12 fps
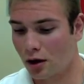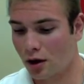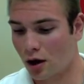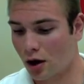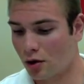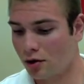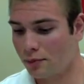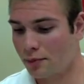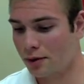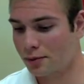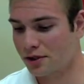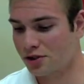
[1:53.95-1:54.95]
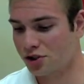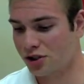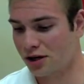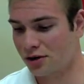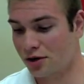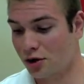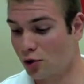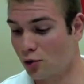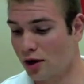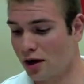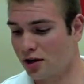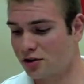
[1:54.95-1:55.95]
All the pumpkins shouted,
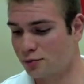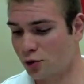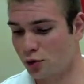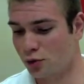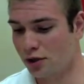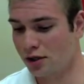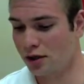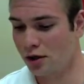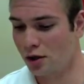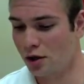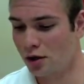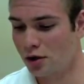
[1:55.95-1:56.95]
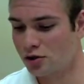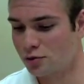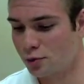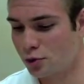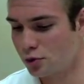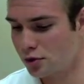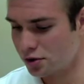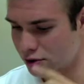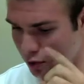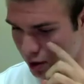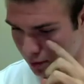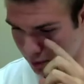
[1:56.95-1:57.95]
"Hooray, Spookly!" Spookly the square
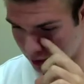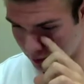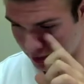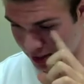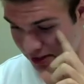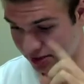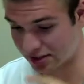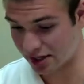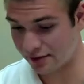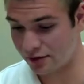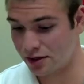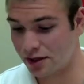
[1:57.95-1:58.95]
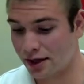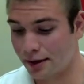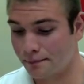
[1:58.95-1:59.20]
pumpkin had saved the day.